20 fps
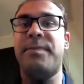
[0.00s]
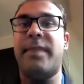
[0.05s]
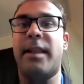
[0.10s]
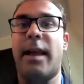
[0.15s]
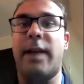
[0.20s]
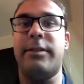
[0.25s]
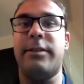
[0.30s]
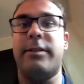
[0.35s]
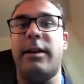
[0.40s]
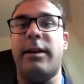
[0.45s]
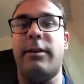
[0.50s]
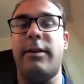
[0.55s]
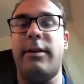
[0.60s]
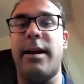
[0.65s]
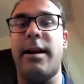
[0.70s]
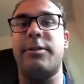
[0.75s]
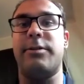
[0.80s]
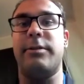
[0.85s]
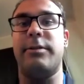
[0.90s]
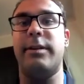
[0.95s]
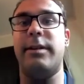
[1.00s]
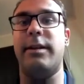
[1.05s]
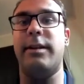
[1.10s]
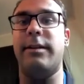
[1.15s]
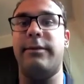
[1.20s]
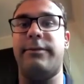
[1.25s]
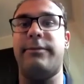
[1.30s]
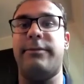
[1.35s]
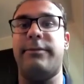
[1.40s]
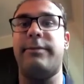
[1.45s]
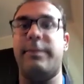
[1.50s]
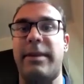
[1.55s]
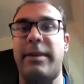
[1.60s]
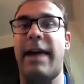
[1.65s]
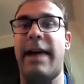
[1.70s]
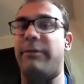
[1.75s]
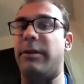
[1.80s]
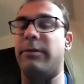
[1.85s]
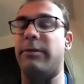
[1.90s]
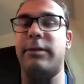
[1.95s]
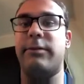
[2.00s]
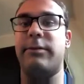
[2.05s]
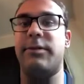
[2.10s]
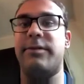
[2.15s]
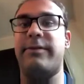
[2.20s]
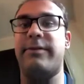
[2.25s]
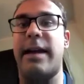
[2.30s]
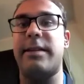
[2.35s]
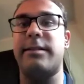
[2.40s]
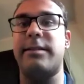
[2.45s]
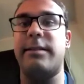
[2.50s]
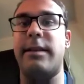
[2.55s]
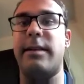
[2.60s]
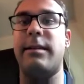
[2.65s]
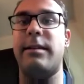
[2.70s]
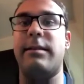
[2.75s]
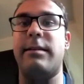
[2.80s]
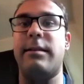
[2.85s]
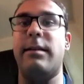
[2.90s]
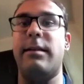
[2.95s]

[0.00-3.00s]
healthcare, actually, if everyone was vaccinated